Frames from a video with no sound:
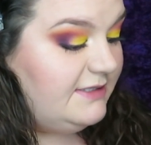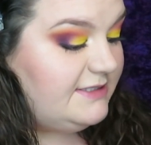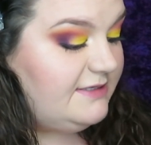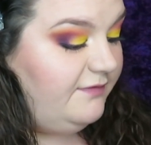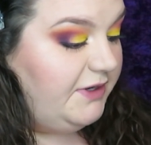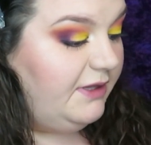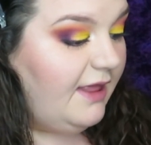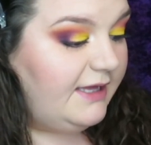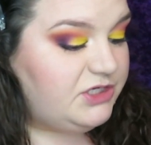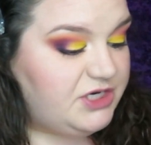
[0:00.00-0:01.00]
this is a very
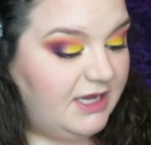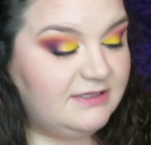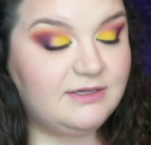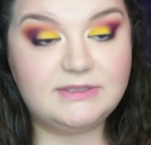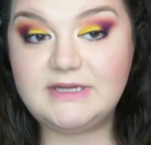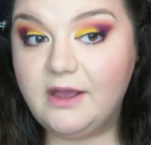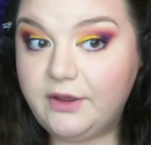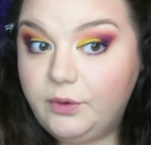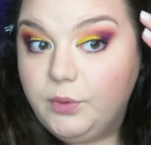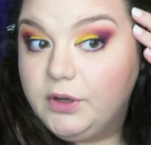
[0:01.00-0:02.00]
light shade, so it's not
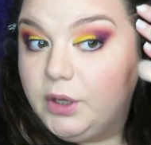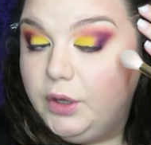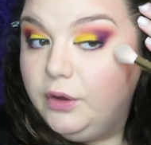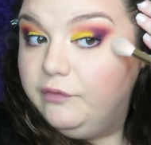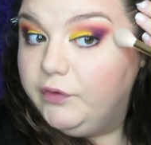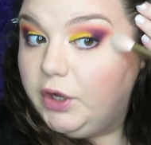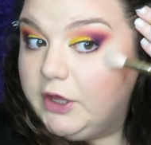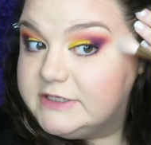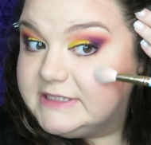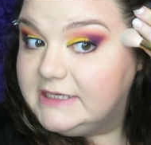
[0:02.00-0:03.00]
gonna work for
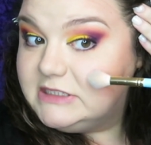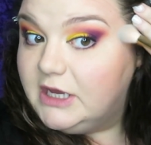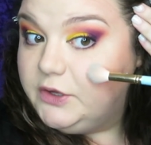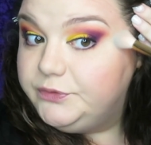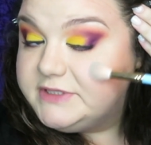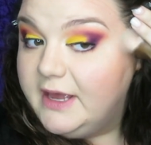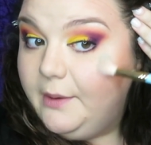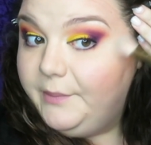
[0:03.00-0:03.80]
all skin tones,